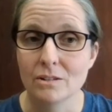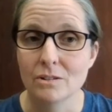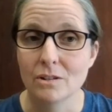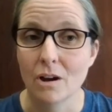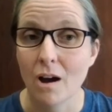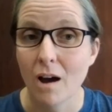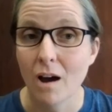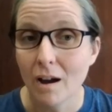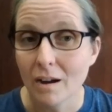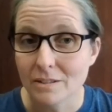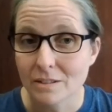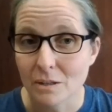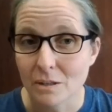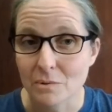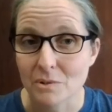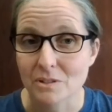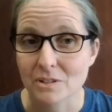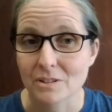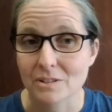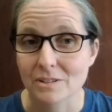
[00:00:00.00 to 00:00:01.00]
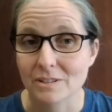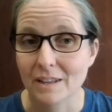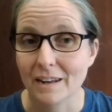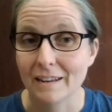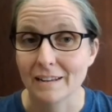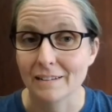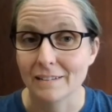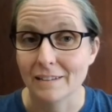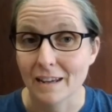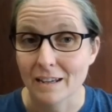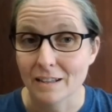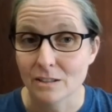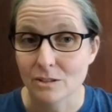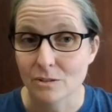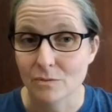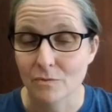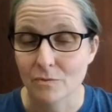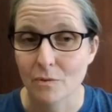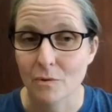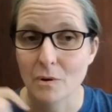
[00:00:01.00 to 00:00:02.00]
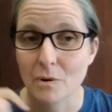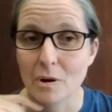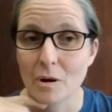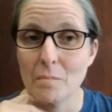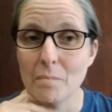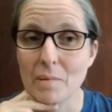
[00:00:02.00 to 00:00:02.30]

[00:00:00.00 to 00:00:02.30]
talks that we're still setting dates for,